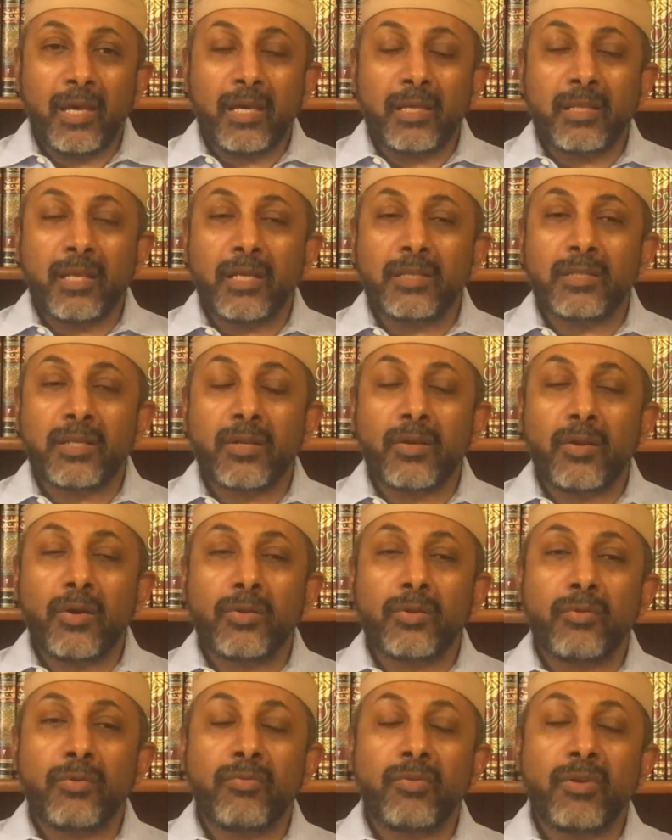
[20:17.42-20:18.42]
it has a
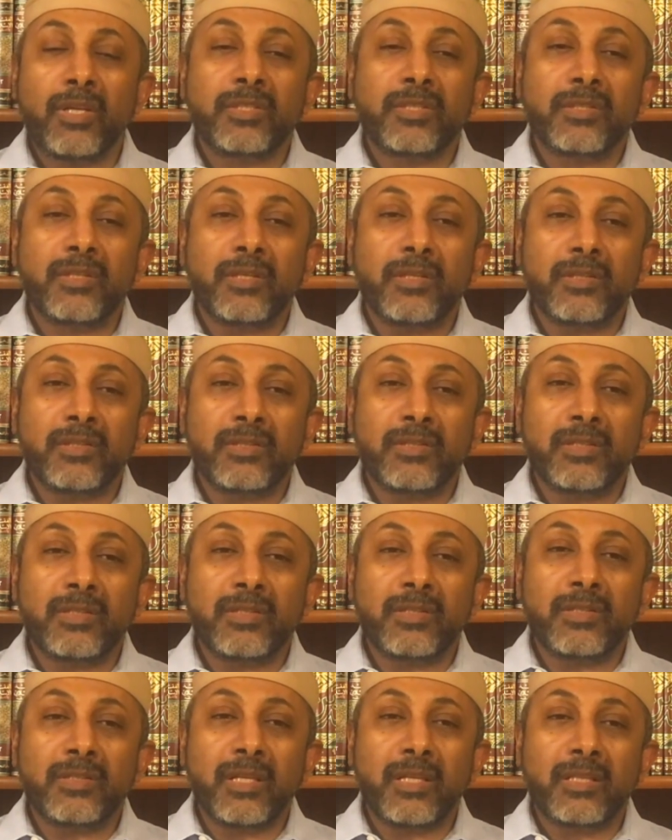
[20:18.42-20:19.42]
lot of lessons
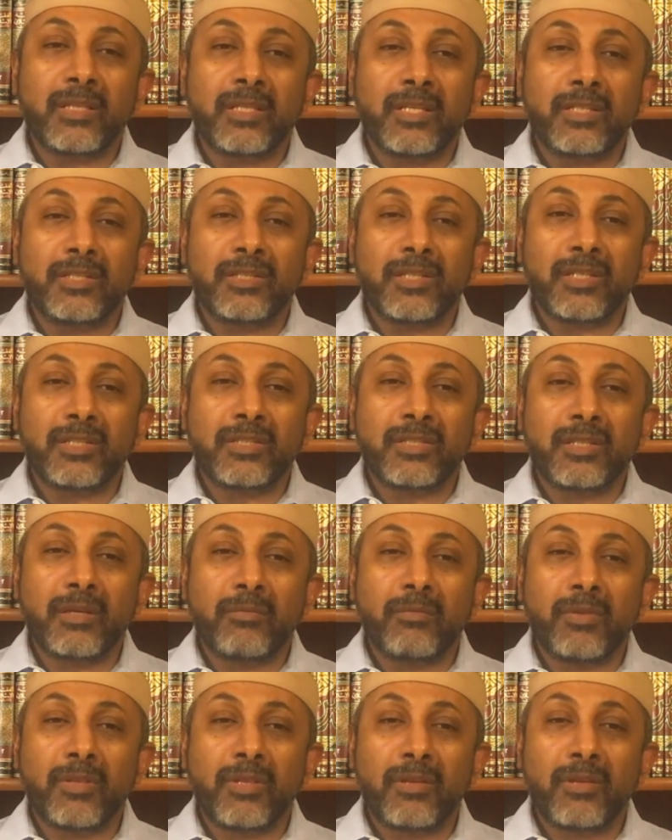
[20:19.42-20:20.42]
that teach us
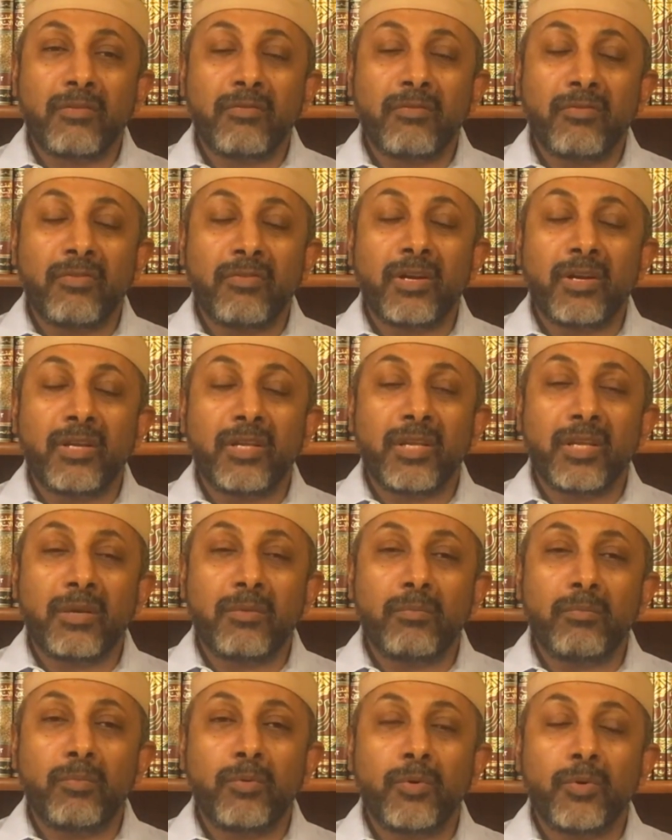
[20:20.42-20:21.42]
something very
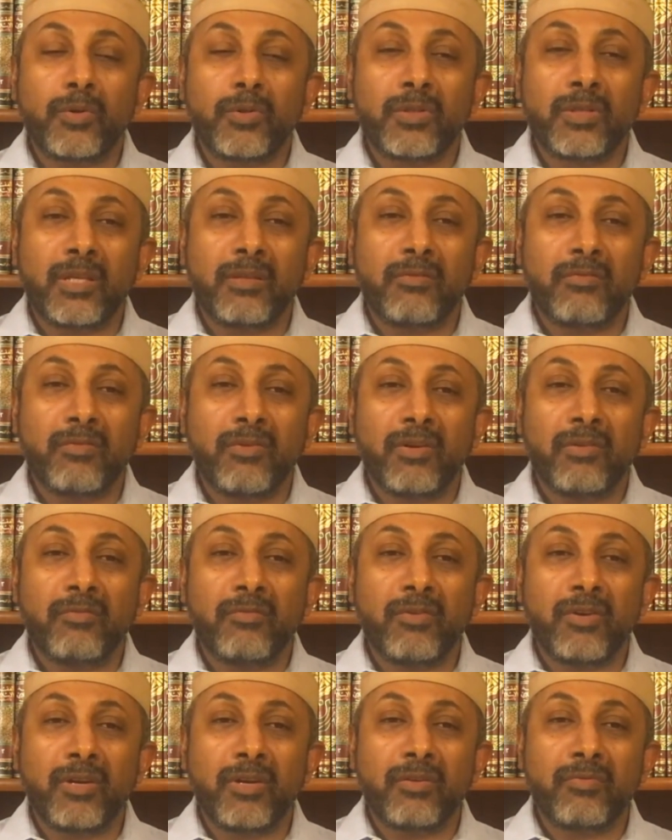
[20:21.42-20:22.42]
important,
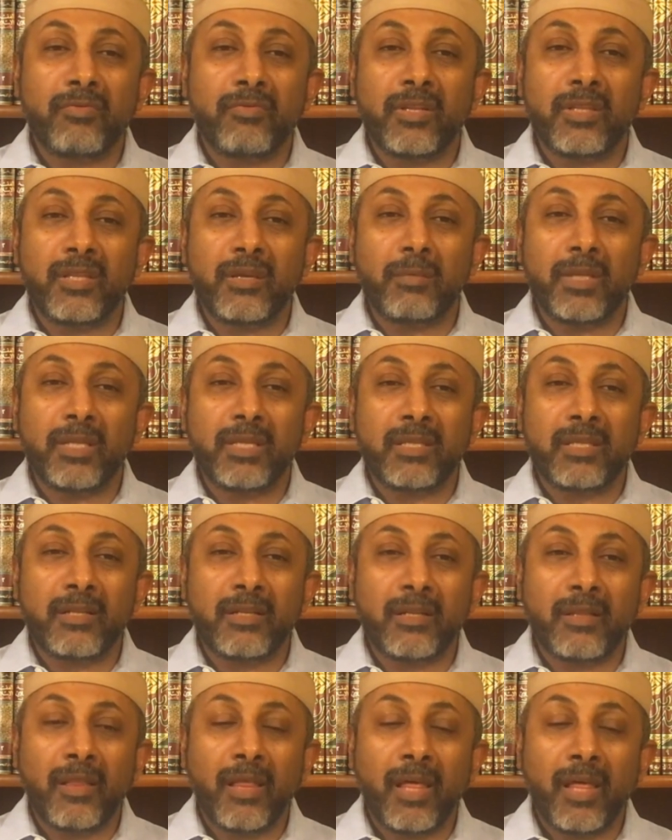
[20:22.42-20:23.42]
very
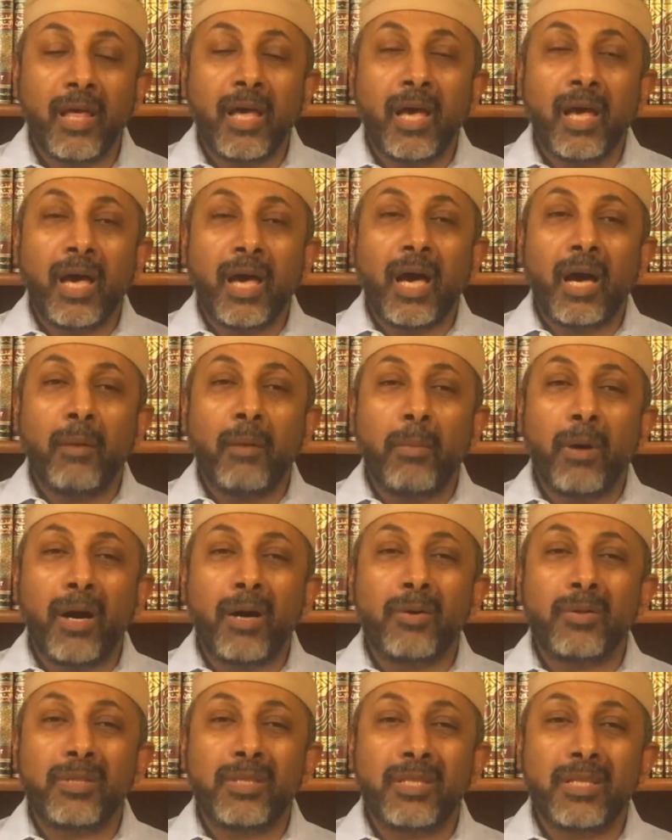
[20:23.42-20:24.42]
fundamental
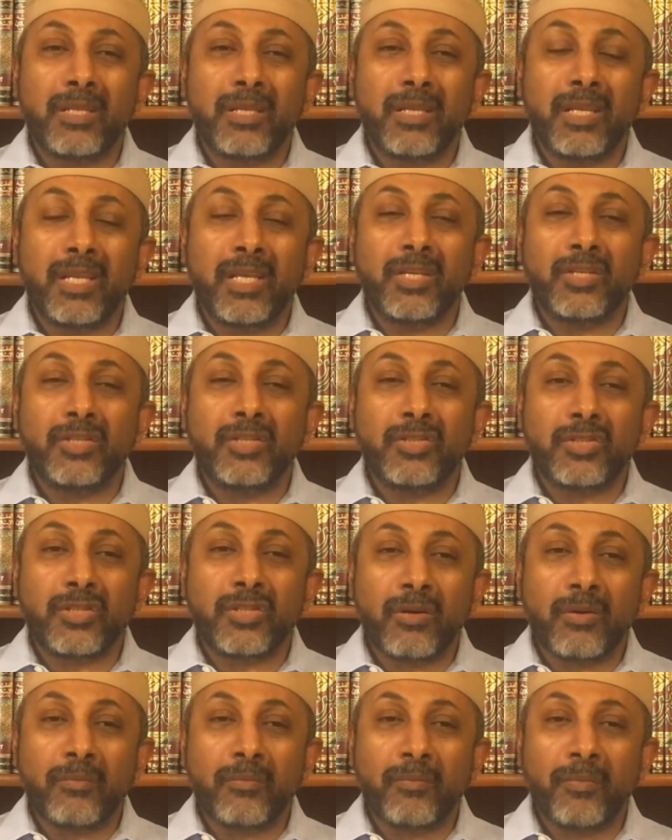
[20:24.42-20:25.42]
about the
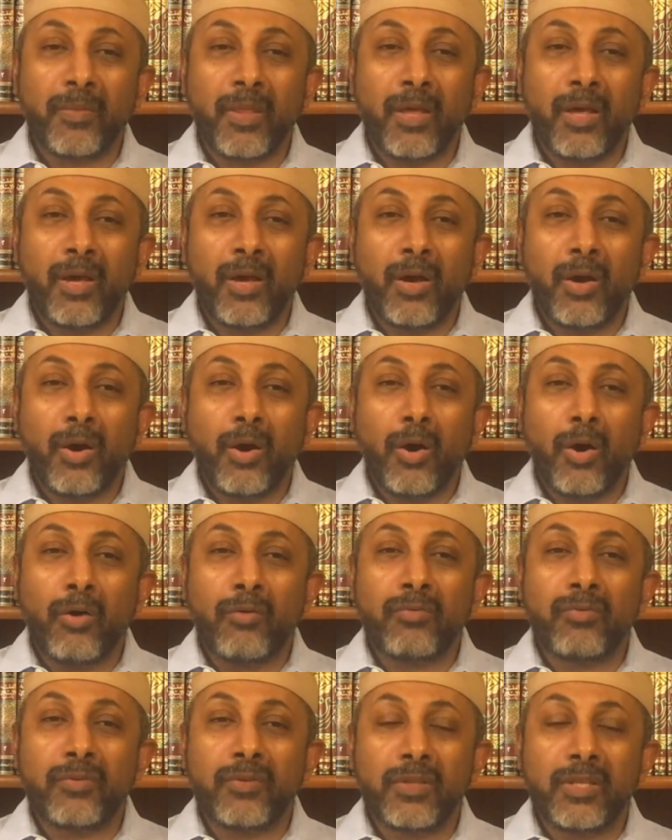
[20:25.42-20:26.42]
nature
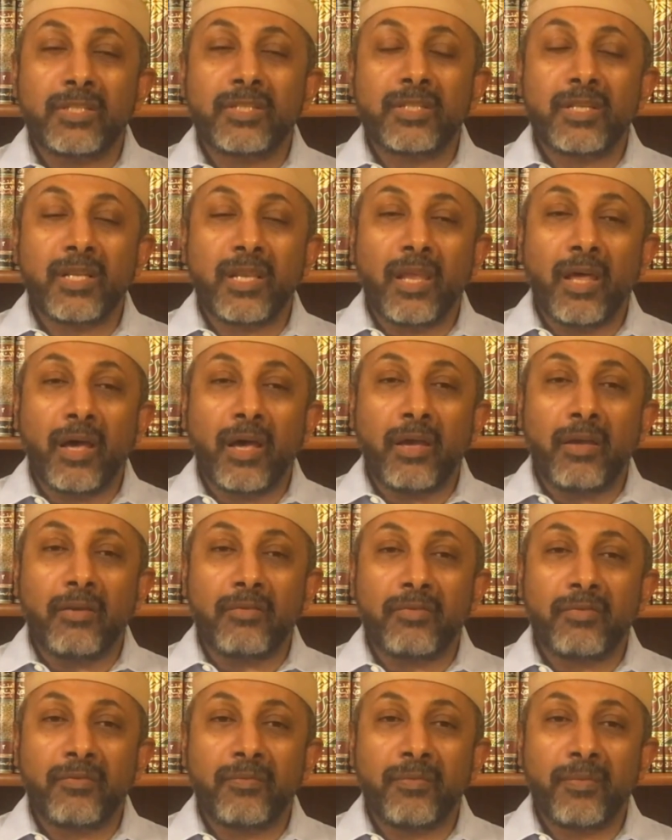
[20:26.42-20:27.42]
of this
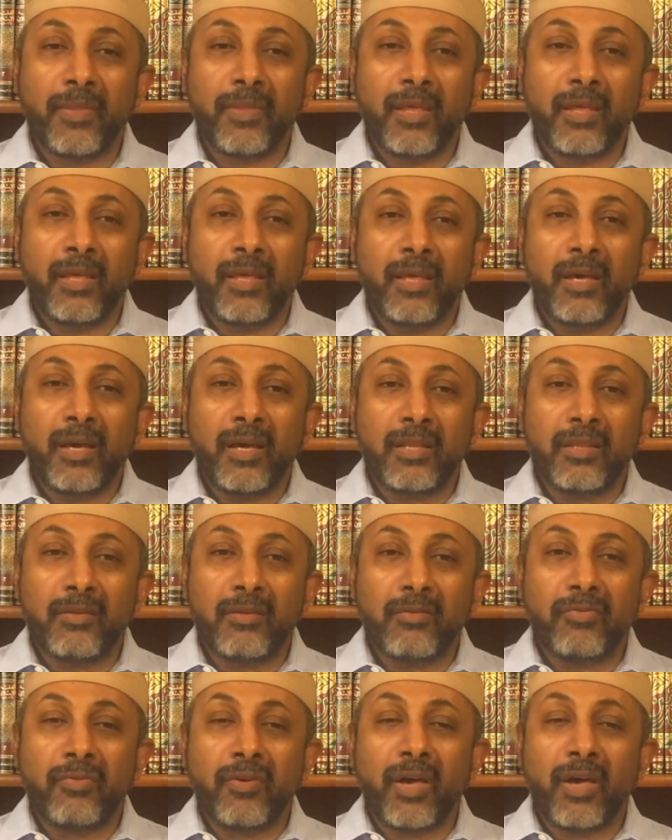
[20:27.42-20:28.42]
life and
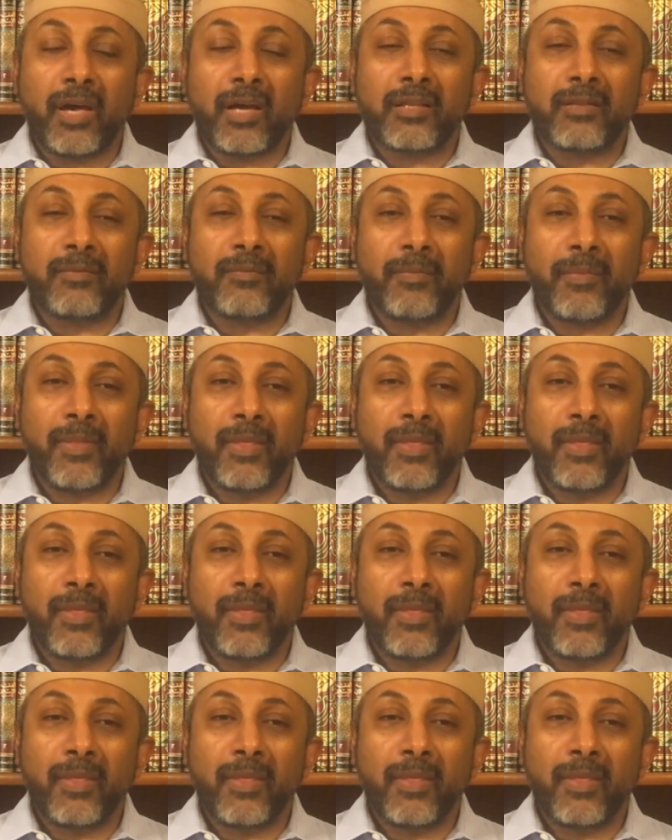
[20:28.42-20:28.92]
the fact